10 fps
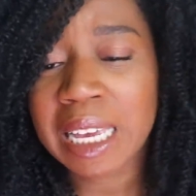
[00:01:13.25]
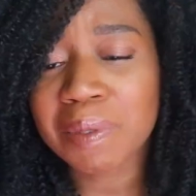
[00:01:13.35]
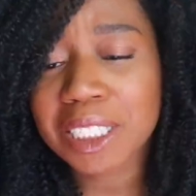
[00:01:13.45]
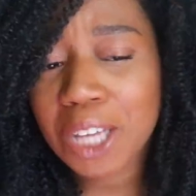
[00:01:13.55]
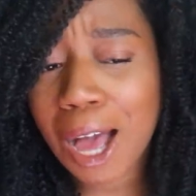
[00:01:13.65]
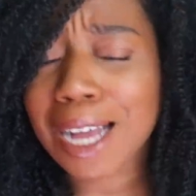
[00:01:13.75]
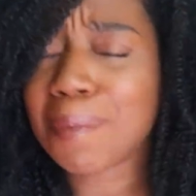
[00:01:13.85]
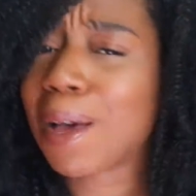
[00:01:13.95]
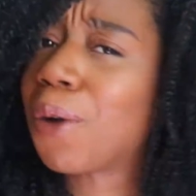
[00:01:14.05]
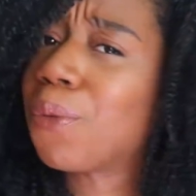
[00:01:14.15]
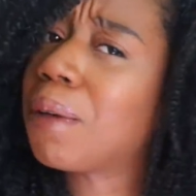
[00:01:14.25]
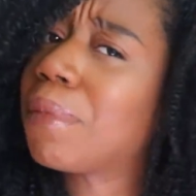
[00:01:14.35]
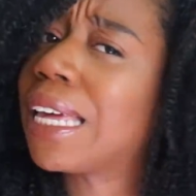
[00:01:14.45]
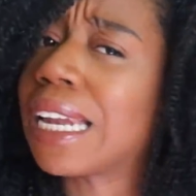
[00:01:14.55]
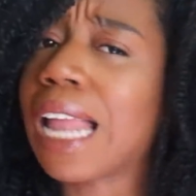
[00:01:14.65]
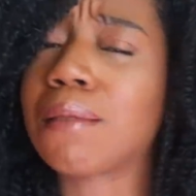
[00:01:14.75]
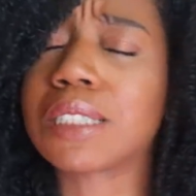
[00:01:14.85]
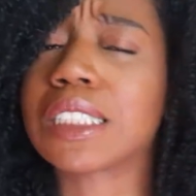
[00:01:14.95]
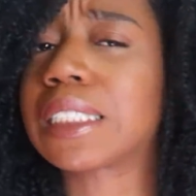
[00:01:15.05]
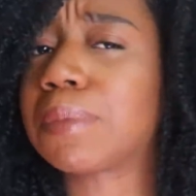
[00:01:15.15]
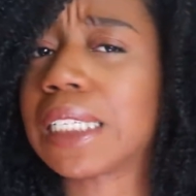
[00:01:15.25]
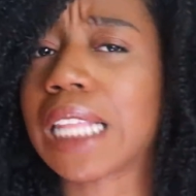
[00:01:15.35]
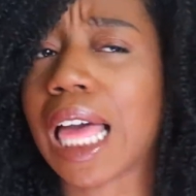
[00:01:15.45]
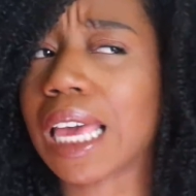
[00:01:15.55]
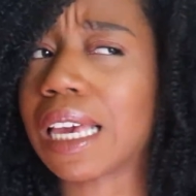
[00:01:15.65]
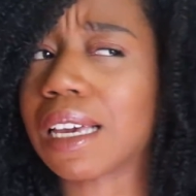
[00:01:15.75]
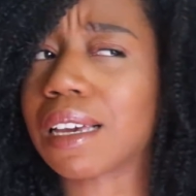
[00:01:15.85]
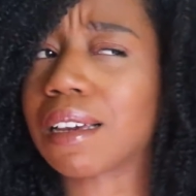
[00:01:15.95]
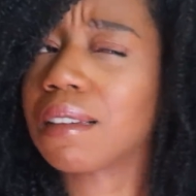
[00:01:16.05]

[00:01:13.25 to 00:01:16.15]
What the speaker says: he would talk about women and I would just be like,